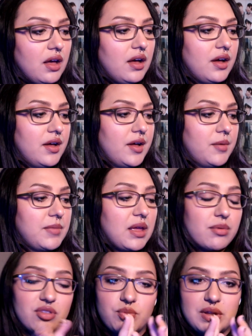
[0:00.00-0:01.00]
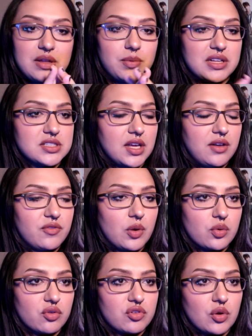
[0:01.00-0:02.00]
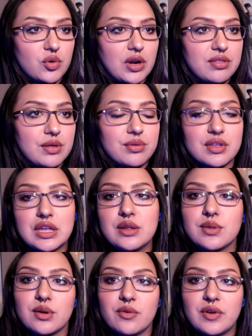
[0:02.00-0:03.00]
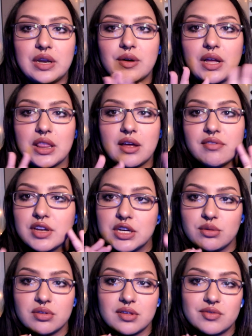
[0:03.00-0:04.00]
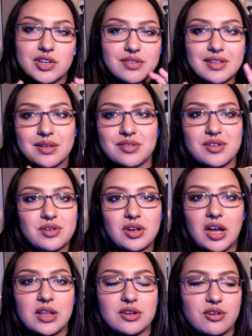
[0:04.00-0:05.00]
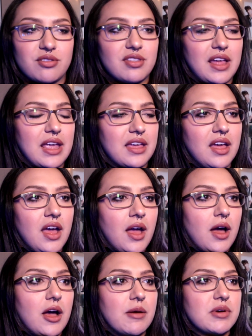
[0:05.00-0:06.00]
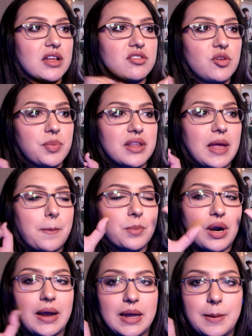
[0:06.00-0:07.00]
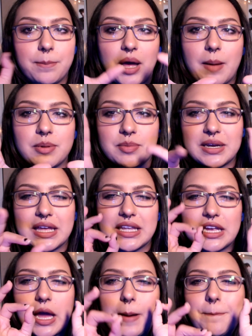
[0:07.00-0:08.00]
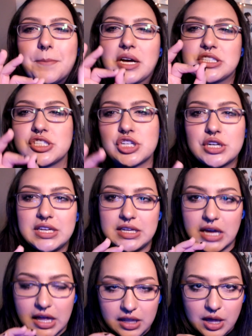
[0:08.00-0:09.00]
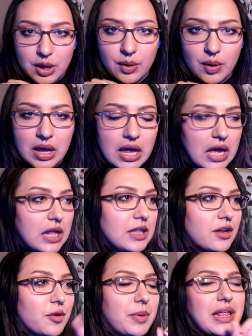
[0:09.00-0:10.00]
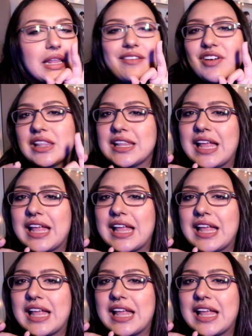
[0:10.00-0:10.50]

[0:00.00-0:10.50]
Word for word: Um, it was really well done. Vocals go crazy. It was a cute little video. I love their use of just like certain colors, like um, not super like bright and poppy, but again, like a mustardy yellow, a little bit of a